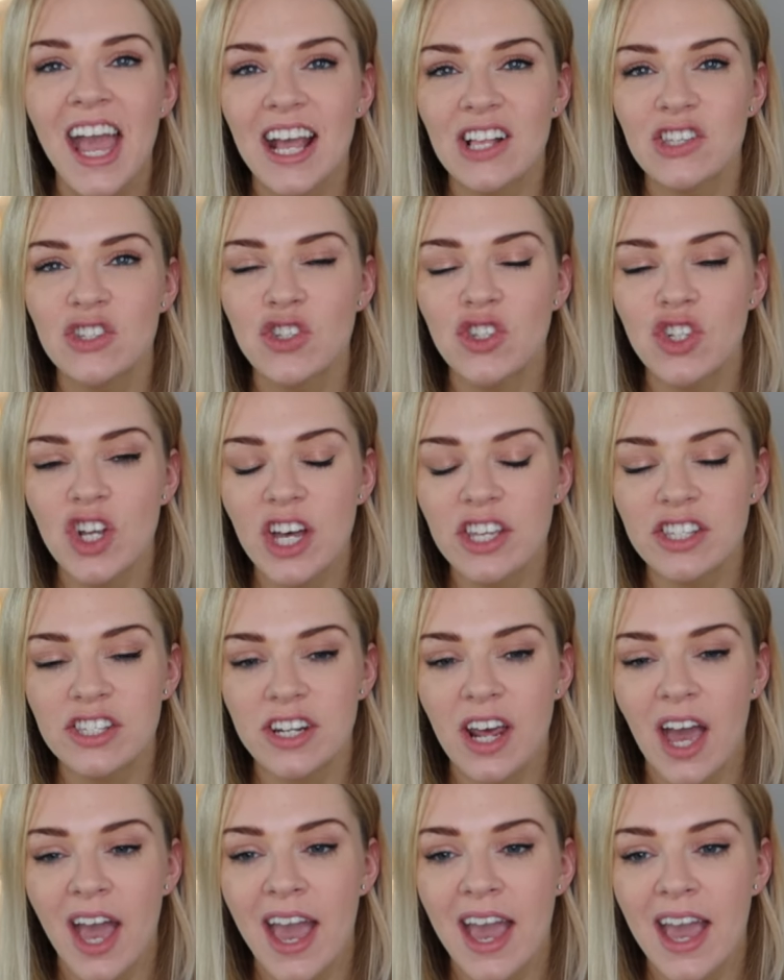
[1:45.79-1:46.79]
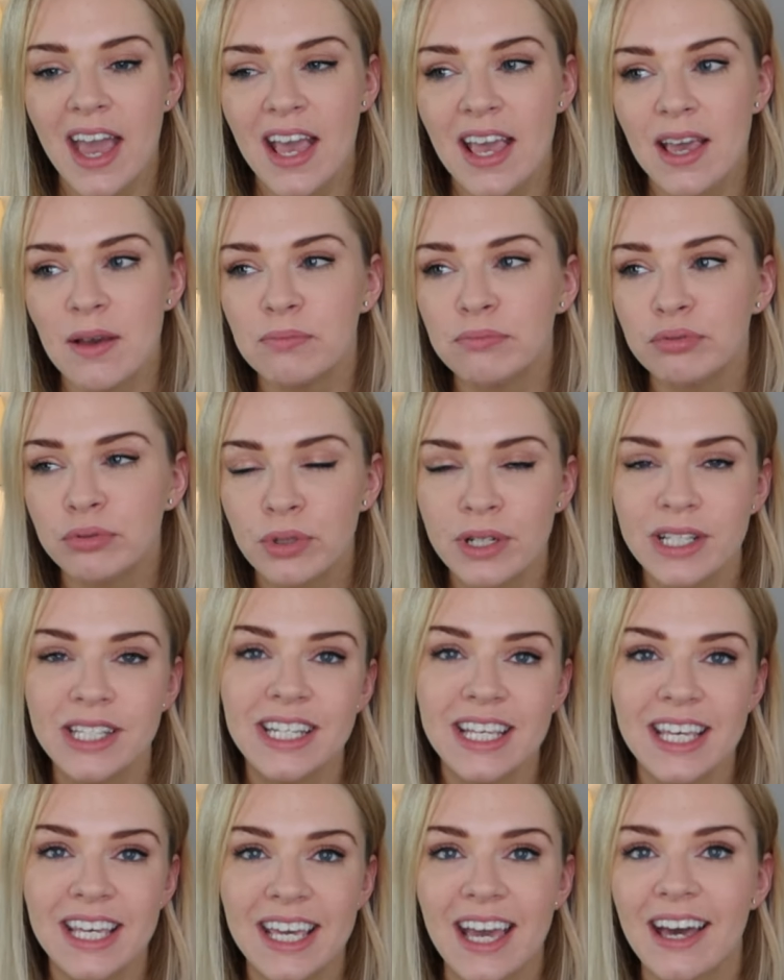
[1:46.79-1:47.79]
It's just a
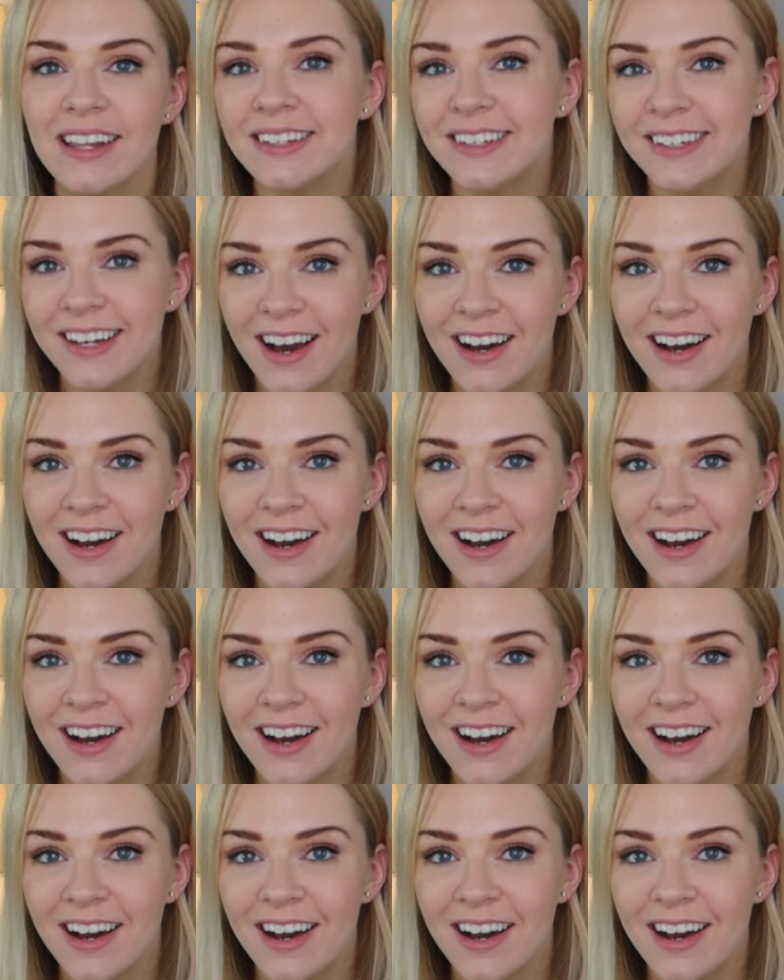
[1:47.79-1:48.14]
pretty and